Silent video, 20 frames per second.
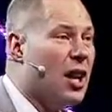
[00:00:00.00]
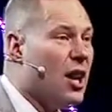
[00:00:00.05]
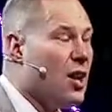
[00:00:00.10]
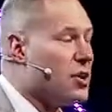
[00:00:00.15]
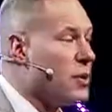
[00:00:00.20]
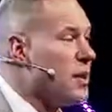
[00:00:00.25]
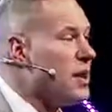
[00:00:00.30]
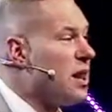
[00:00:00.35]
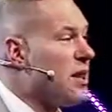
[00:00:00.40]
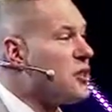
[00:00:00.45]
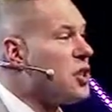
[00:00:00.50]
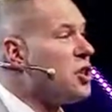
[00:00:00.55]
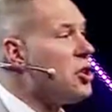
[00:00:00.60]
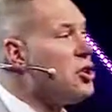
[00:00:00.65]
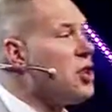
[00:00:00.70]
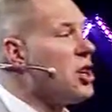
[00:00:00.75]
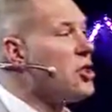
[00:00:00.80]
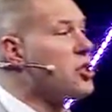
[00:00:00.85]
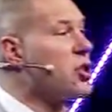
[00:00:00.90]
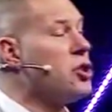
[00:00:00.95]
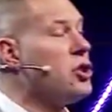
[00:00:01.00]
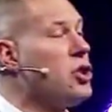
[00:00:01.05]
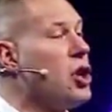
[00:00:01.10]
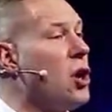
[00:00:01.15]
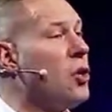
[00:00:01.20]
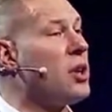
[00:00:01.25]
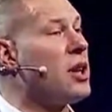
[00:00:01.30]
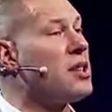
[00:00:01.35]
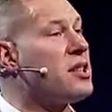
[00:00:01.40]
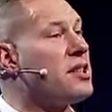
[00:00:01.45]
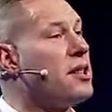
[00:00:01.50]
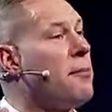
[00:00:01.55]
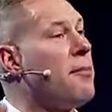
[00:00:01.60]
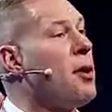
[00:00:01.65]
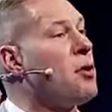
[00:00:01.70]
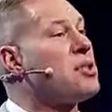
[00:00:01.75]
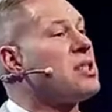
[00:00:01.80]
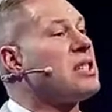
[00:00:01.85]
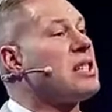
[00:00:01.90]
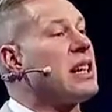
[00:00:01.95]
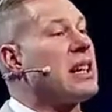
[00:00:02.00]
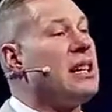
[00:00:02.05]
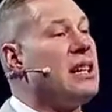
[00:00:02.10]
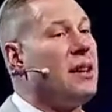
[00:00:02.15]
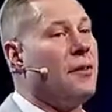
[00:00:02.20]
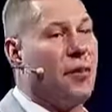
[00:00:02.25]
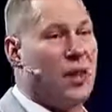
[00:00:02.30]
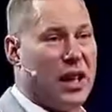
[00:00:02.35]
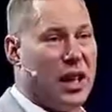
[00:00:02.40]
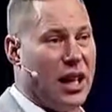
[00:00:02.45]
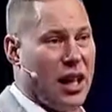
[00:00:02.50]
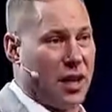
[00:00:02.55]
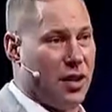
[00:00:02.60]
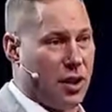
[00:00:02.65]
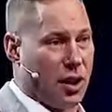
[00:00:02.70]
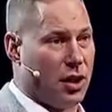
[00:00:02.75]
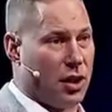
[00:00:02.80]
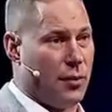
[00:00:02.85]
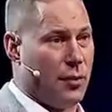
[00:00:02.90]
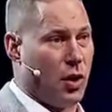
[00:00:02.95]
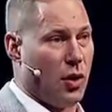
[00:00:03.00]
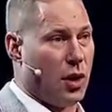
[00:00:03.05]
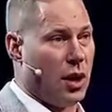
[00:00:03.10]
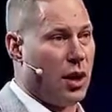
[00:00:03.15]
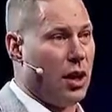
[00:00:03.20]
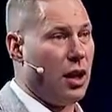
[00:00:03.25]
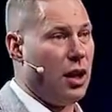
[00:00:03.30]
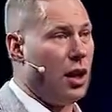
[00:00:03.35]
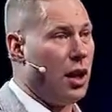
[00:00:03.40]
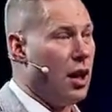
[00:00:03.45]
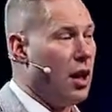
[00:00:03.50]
So he doesn't just notice the most significant in the community.